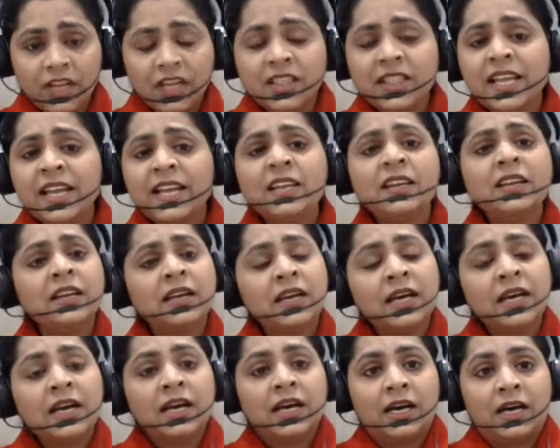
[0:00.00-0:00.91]
Then
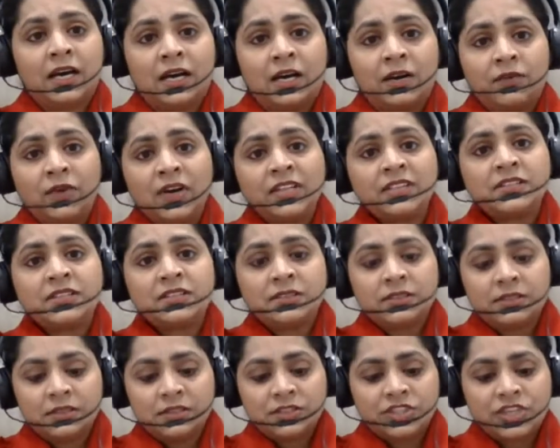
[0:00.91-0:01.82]

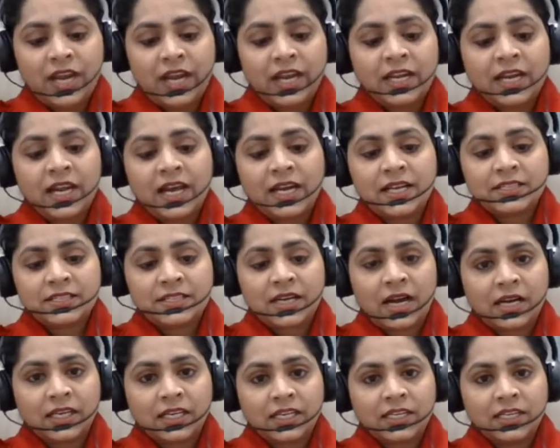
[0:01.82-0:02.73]
once the child has
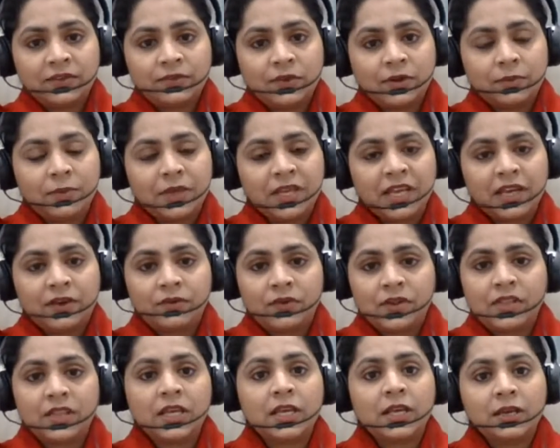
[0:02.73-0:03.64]
started developing
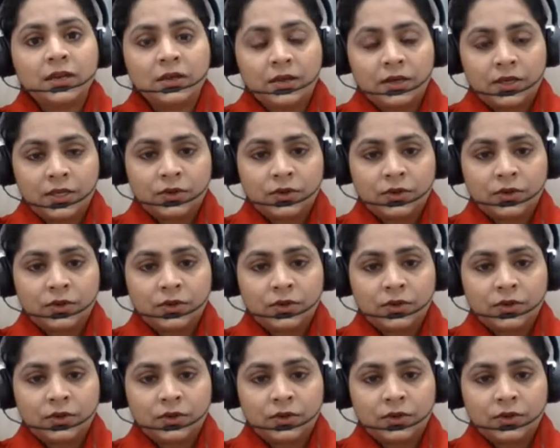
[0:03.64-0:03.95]
everything,